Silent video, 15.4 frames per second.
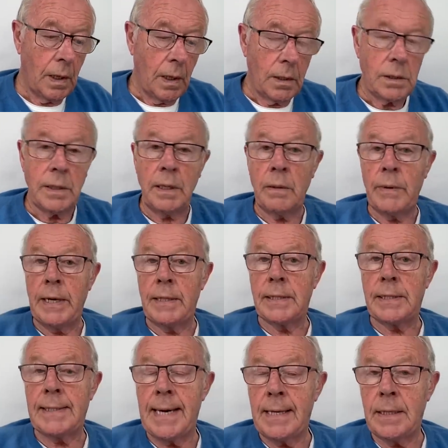So anyway,
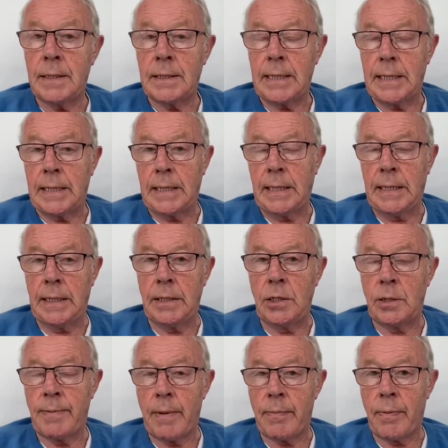the second
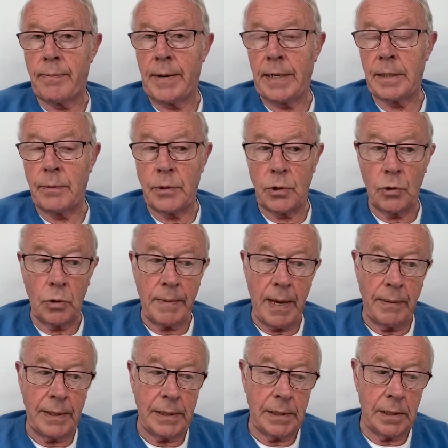newspaper proprietor I want to talk
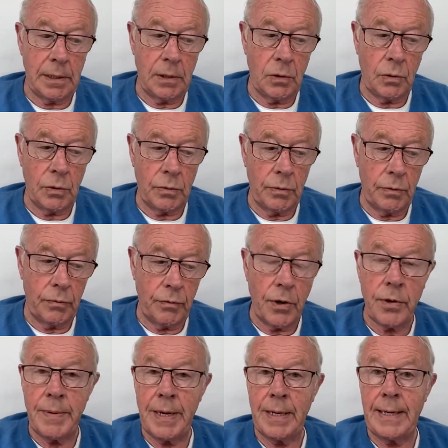about is Lord
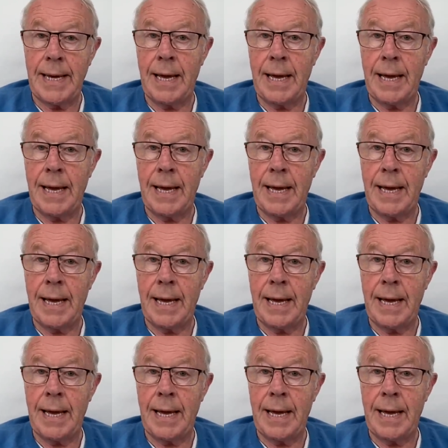Rothermere.